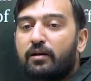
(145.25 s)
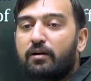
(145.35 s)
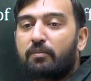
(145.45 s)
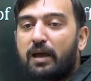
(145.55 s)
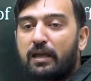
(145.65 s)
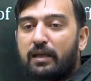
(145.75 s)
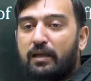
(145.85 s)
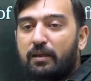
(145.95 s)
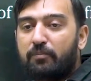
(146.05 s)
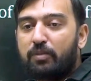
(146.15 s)

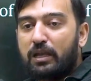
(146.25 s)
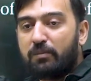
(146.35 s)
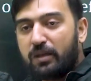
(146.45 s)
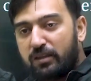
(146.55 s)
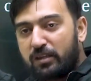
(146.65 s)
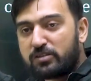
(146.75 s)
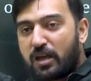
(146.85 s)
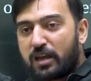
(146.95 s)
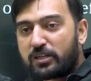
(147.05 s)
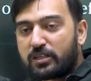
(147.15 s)
my beam in this
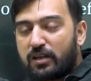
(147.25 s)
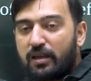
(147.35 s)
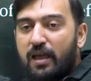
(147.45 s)
direction